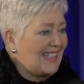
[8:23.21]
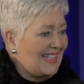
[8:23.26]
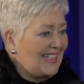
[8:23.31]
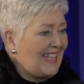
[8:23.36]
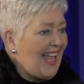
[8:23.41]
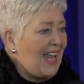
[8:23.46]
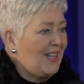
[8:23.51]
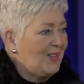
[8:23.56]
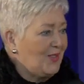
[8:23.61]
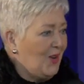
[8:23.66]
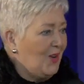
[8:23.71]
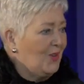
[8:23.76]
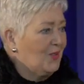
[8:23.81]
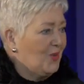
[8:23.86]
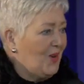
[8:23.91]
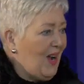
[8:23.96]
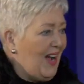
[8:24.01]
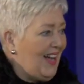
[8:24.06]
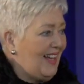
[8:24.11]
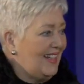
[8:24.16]
Is that
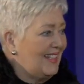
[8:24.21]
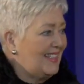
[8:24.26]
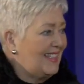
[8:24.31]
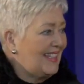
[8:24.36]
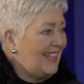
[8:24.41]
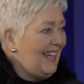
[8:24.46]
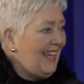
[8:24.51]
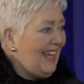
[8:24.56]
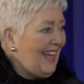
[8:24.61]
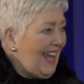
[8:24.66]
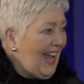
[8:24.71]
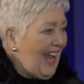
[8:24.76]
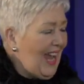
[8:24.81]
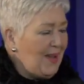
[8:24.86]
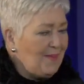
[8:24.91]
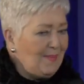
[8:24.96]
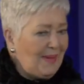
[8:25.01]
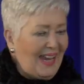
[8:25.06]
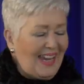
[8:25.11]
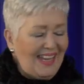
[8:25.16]
not right?
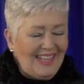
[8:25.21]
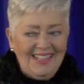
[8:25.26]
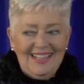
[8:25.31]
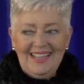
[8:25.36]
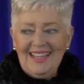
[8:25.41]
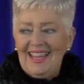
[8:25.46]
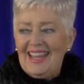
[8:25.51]
Amen?